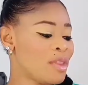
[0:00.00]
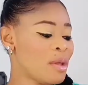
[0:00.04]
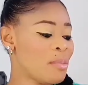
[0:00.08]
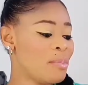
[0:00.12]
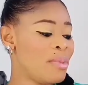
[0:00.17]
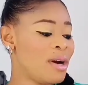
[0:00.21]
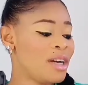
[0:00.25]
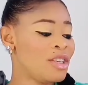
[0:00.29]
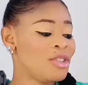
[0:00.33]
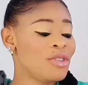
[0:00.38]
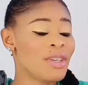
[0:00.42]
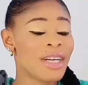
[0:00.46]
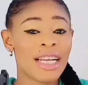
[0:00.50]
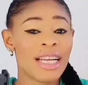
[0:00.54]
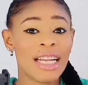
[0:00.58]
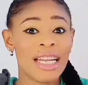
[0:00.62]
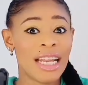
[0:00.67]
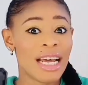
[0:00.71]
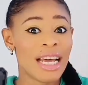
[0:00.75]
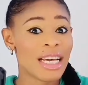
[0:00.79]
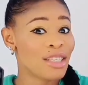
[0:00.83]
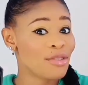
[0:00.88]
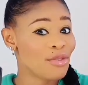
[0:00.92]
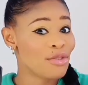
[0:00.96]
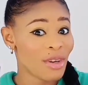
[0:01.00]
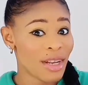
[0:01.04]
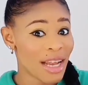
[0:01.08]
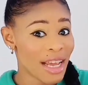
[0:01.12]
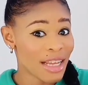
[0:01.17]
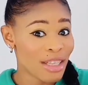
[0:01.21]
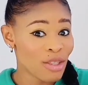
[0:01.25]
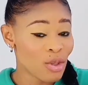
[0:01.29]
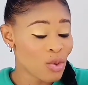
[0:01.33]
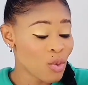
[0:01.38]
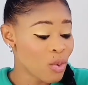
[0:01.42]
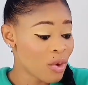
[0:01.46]
The battery can last for
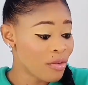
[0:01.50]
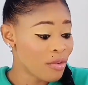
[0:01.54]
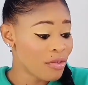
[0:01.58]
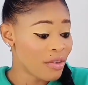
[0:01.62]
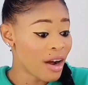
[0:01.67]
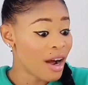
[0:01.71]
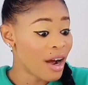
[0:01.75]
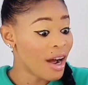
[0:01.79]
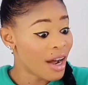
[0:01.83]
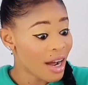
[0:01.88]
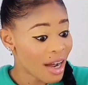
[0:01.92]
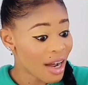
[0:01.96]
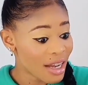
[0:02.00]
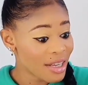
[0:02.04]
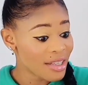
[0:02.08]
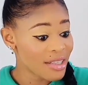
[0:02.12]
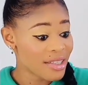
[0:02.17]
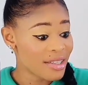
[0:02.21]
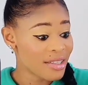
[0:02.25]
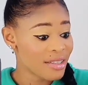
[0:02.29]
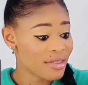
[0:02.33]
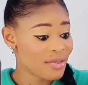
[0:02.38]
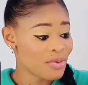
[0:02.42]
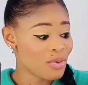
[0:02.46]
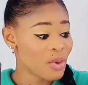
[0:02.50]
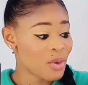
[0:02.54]
like 12 hours